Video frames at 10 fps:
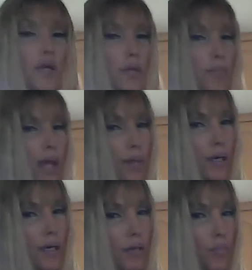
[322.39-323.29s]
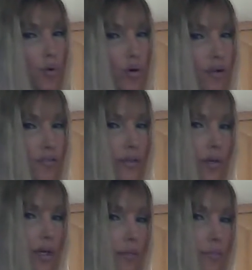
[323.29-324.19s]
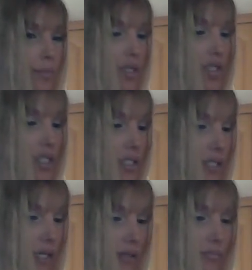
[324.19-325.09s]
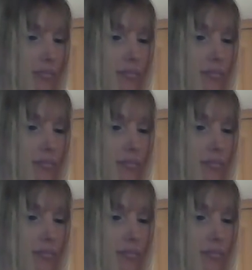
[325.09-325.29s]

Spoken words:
maybe more of you can purchase it